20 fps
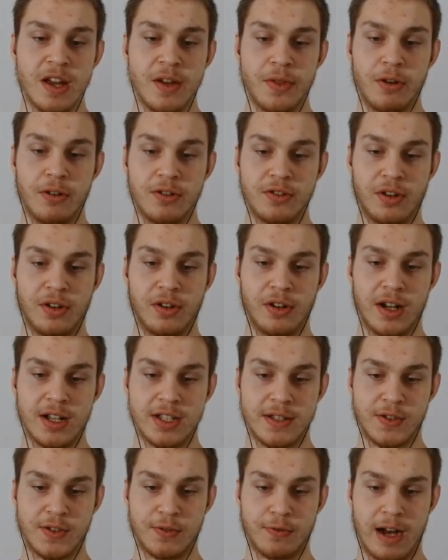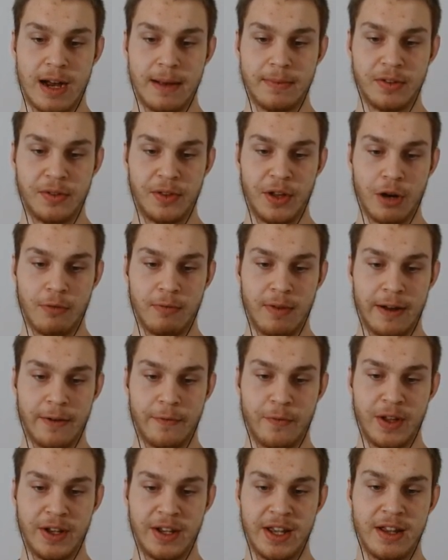those who do not subscribe to their way
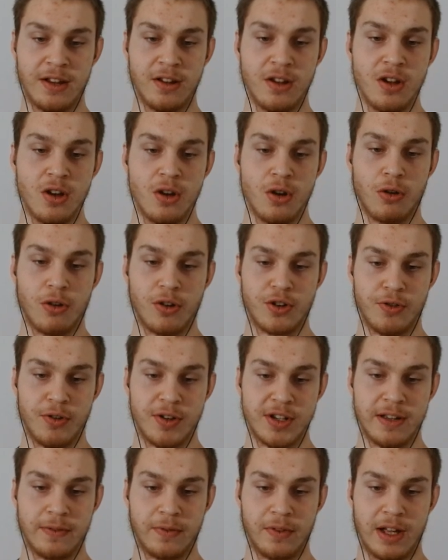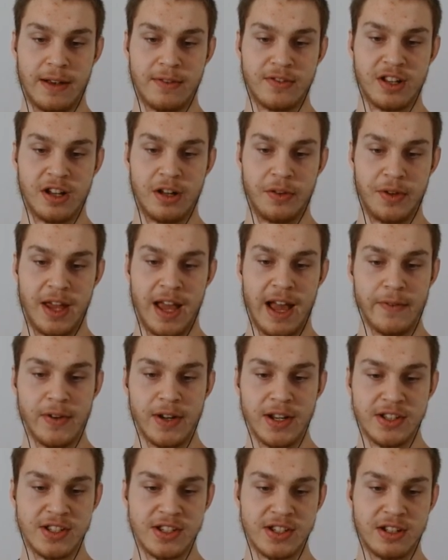of thinking or choice of lifestyle. The
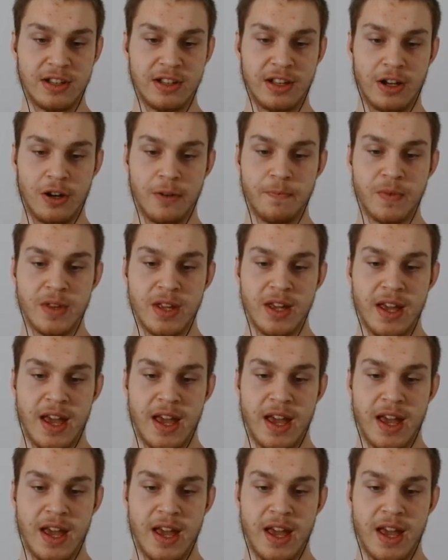evidence is clear.